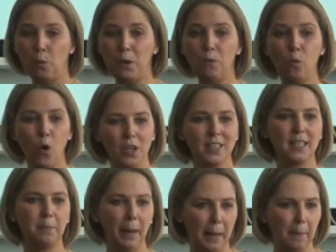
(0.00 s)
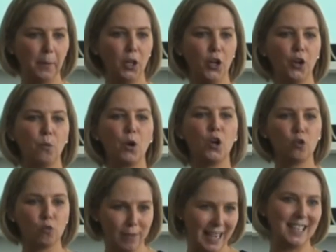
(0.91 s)
We wanted people who were
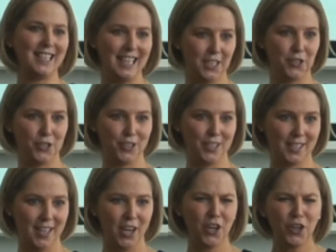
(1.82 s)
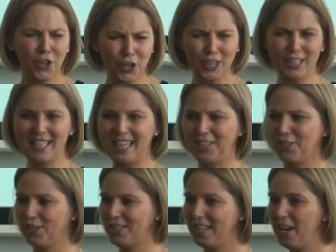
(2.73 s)
great teachers, good
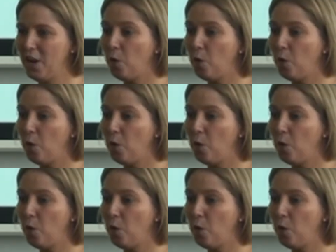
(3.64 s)
teachers.